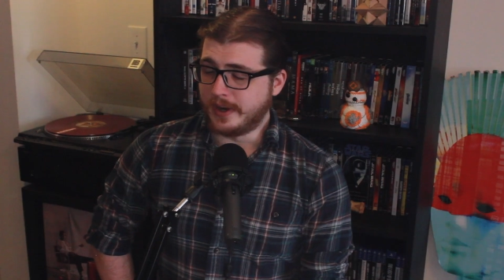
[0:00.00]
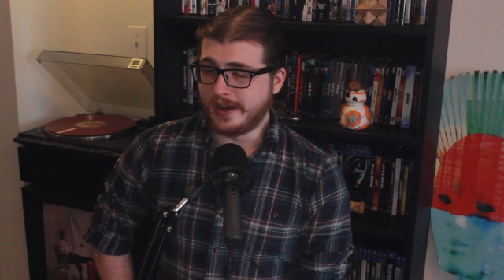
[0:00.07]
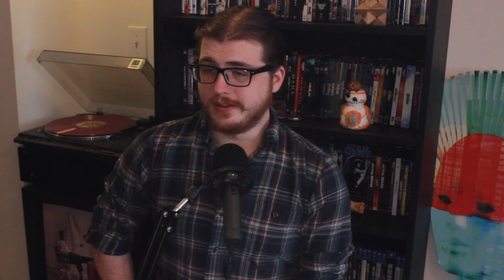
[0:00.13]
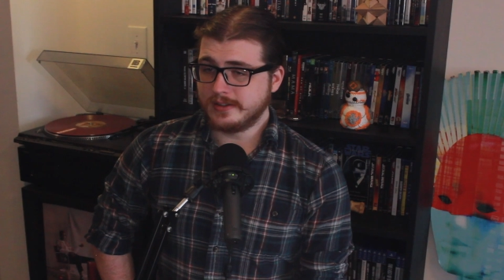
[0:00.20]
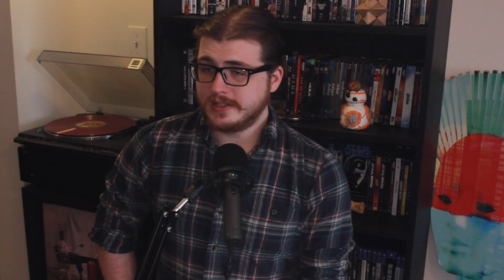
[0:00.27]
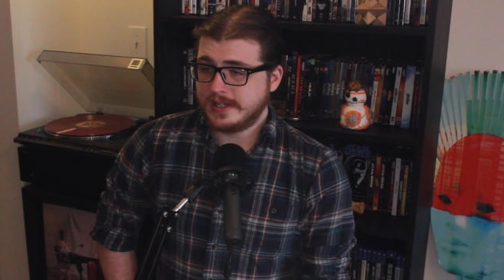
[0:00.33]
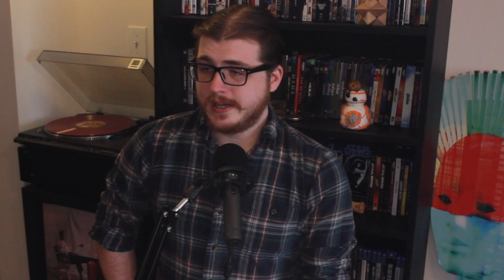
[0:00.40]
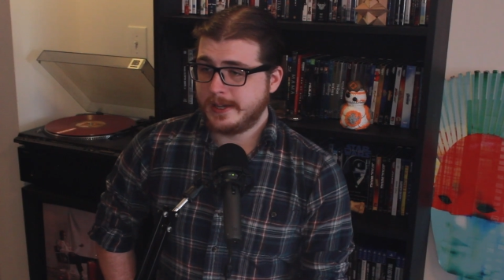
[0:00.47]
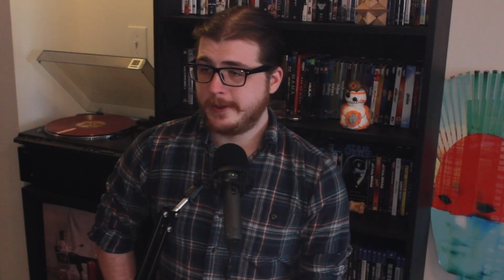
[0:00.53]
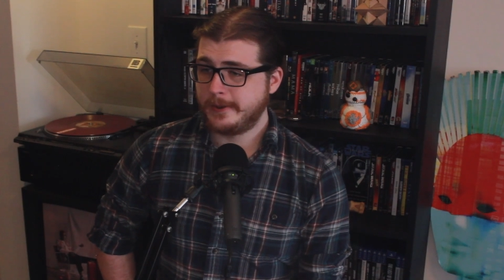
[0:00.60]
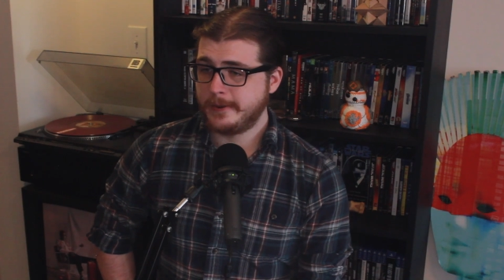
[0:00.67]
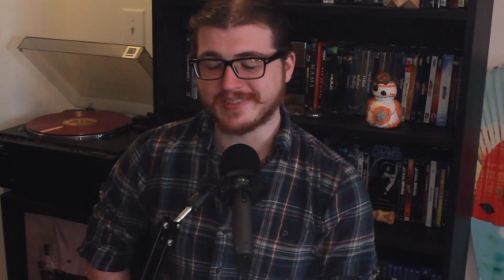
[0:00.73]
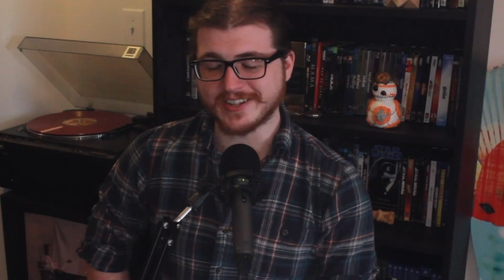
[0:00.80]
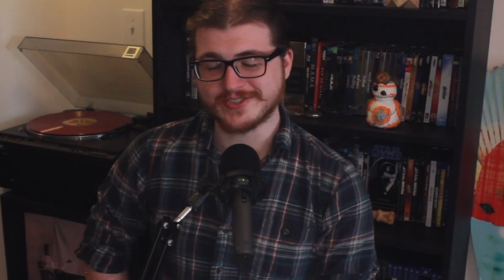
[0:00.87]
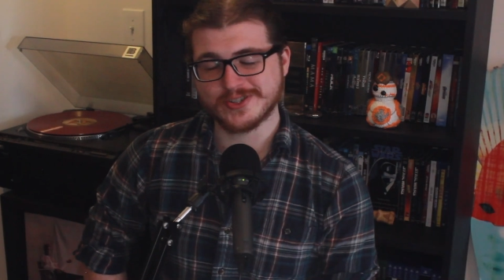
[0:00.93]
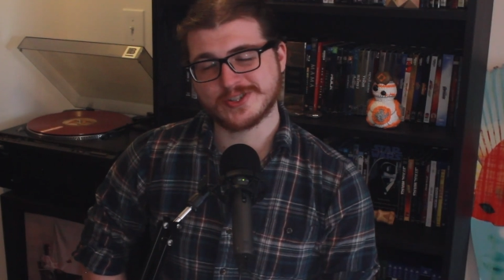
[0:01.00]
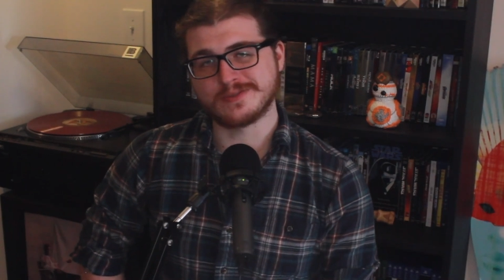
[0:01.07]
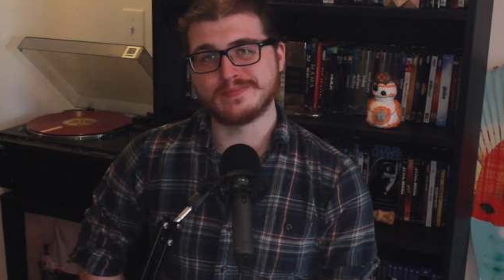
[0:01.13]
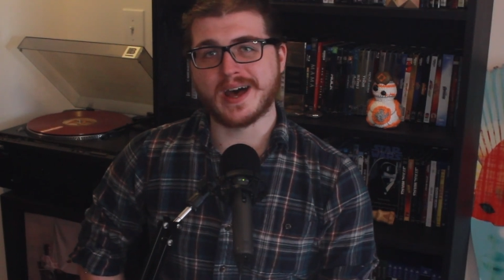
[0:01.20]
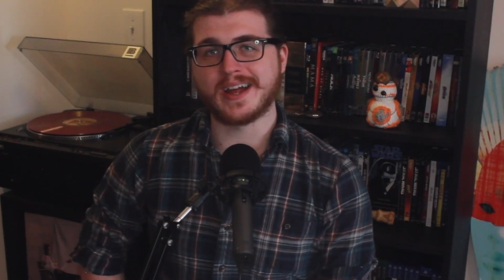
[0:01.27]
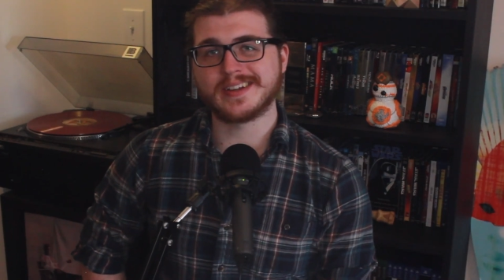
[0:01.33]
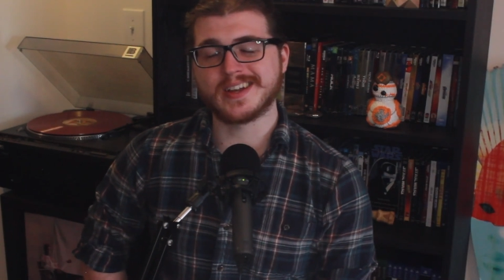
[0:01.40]
Well, that just
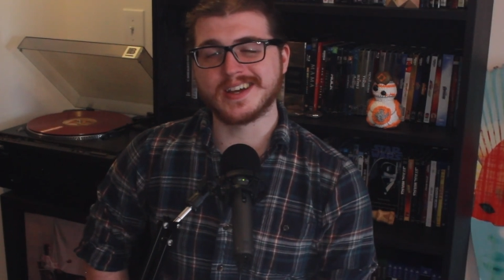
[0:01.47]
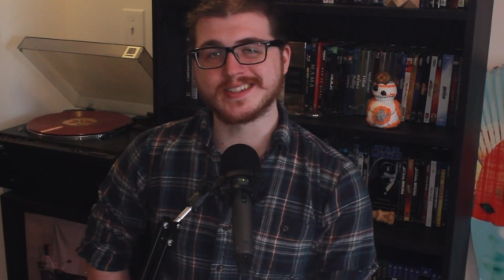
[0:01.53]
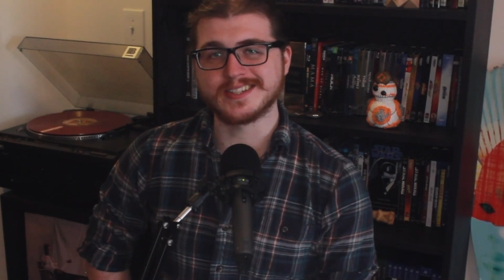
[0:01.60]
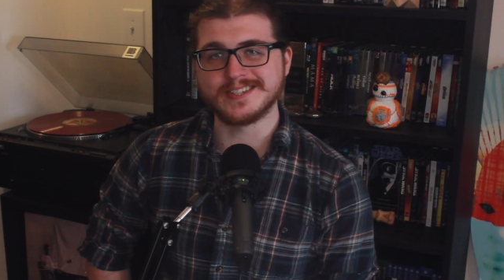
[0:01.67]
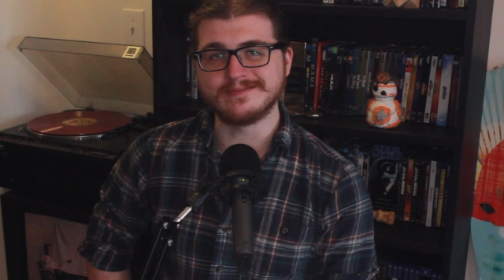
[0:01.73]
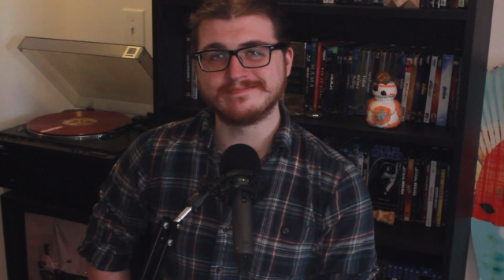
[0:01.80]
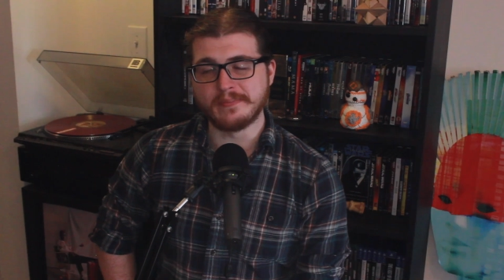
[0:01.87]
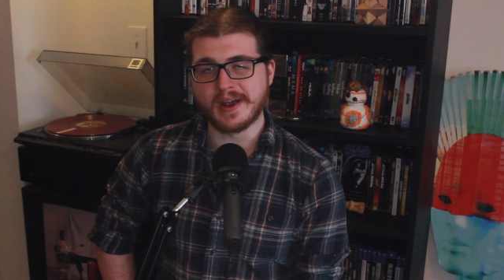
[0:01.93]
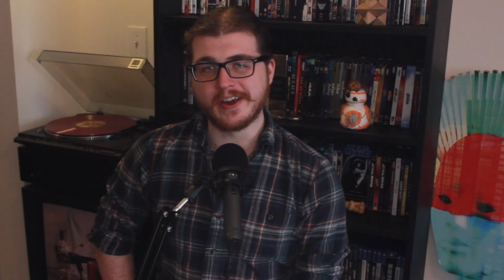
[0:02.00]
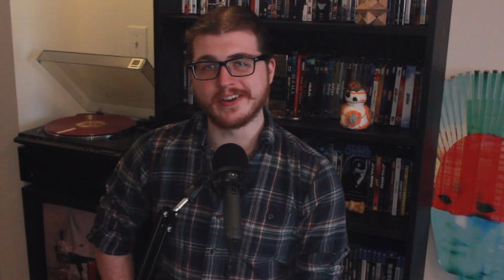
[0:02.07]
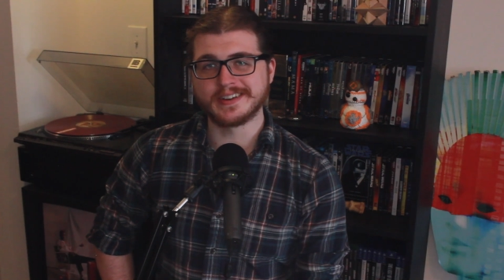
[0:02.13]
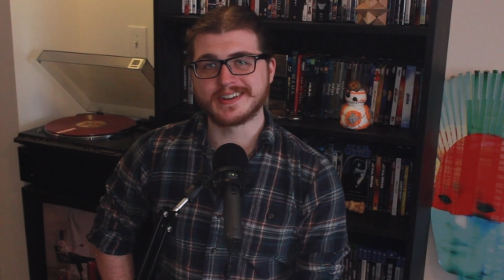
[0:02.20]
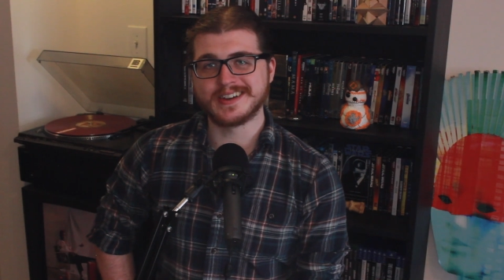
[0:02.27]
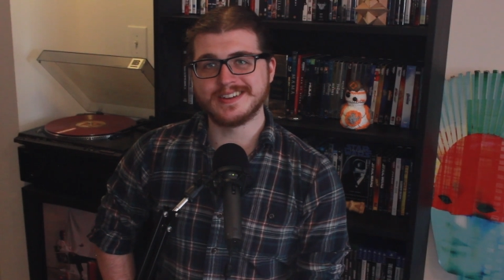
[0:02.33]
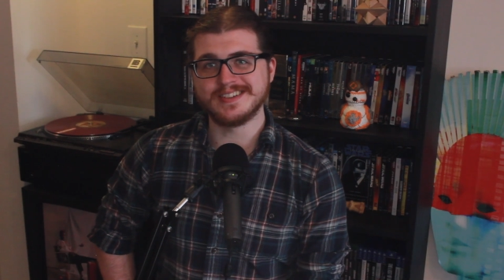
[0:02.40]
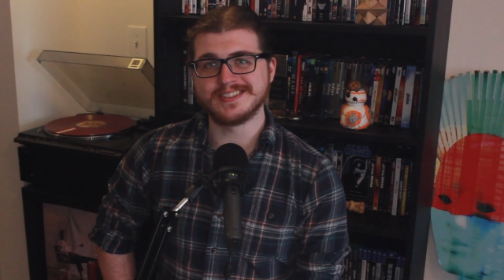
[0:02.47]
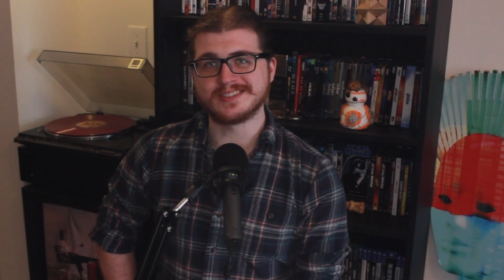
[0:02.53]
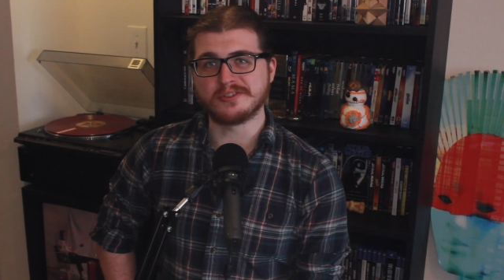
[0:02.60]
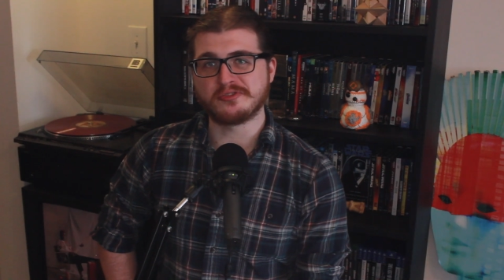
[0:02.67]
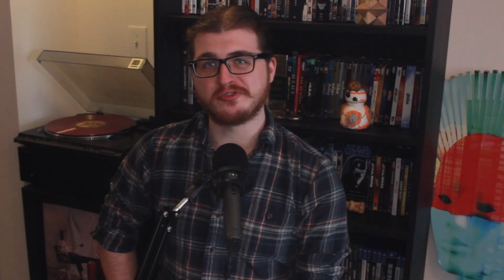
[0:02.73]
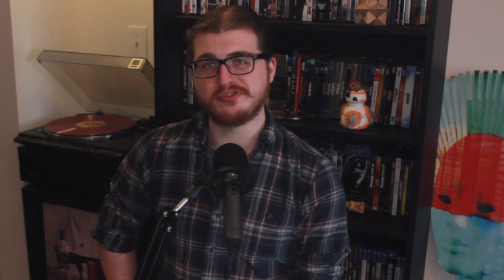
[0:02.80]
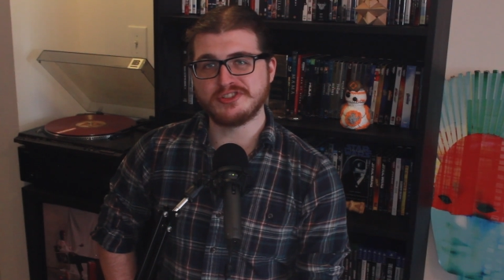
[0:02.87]
about does it. America is
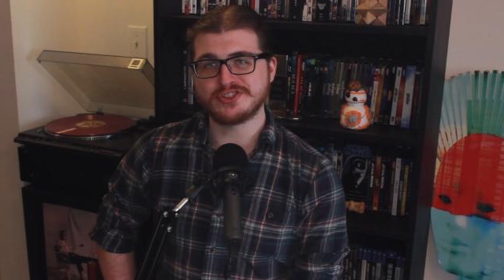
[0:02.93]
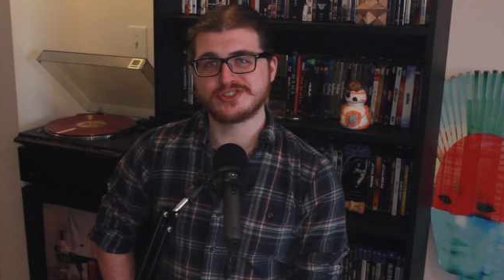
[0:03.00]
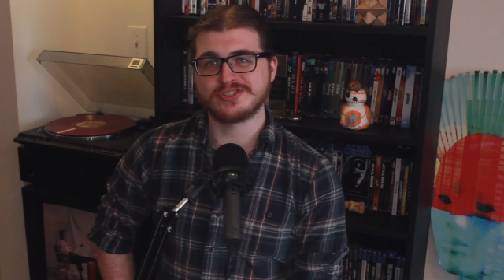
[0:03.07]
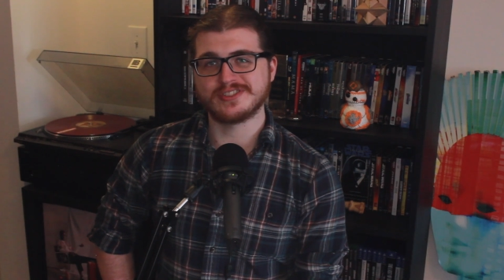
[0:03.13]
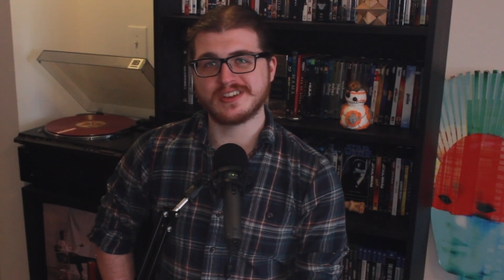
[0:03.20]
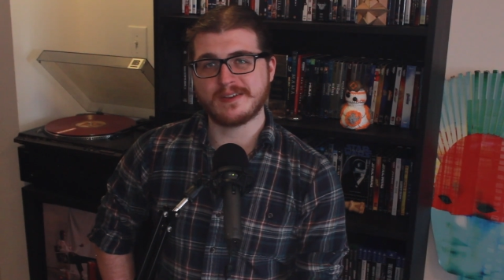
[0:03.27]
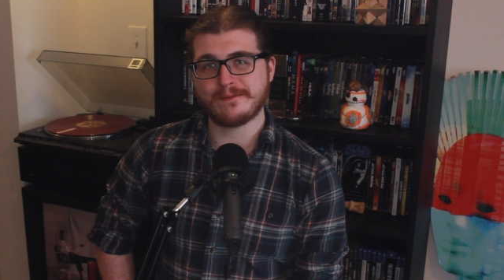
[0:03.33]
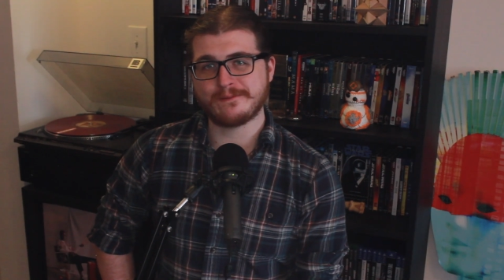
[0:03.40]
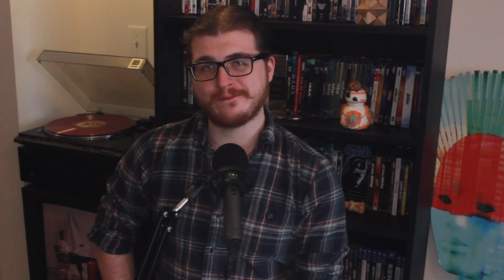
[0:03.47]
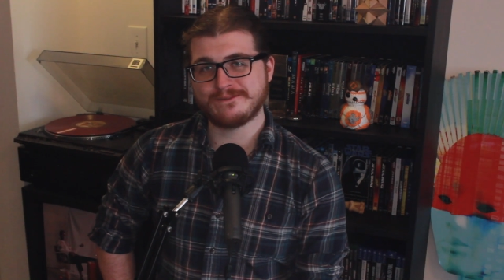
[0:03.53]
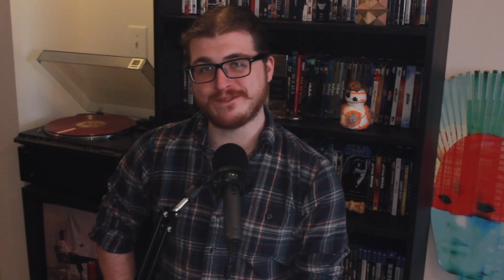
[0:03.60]
officially